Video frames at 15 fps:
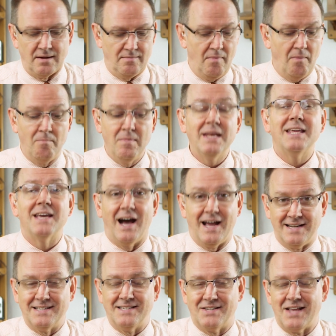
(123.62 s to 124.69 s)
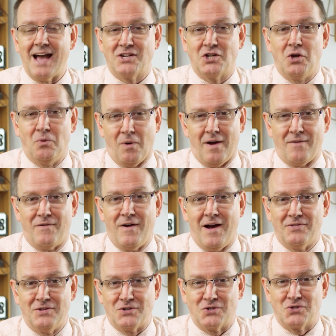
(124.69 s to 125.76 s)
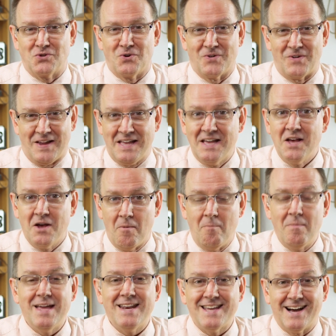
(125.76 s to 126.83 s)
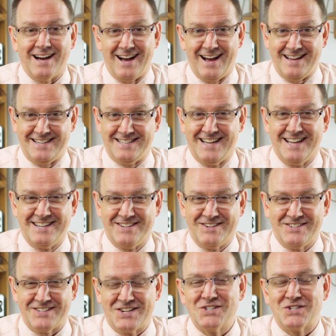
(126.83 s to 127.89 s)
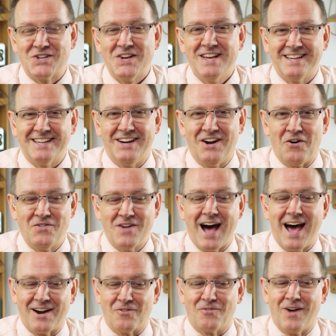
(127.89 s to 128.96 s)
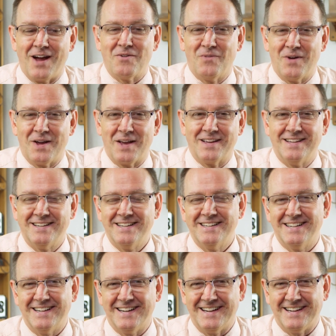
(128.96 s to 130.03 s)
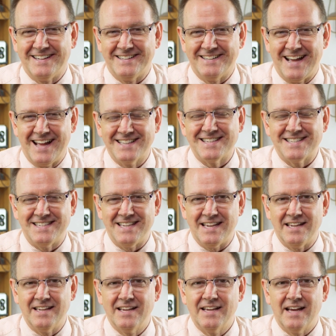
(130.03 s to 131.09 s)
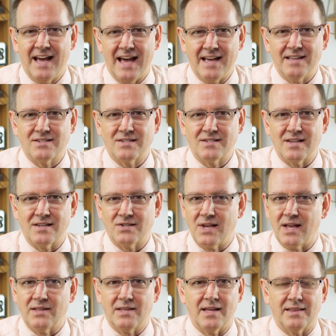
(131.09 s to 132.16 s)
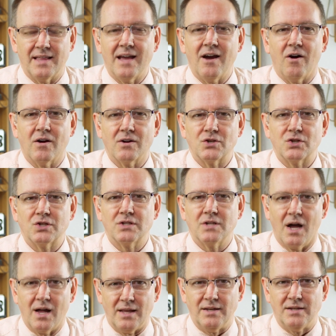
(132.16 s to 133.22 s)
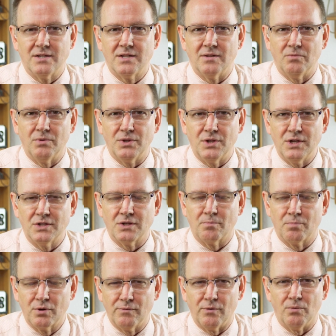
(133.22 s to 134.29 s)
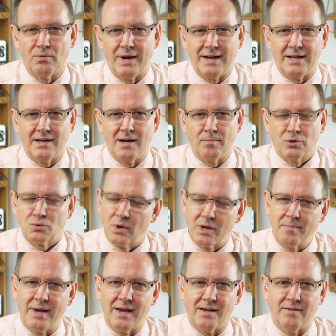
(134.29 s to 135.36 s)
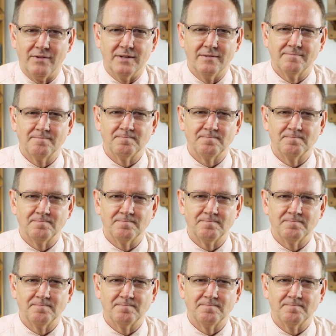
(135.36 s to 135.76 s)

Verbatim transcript: uh, Mediaite is actually where I found this story. Mediaite, which is, you know, not a right-wing uh, entity, has said that they are stunned with these approval rating numbers. What do you make of it?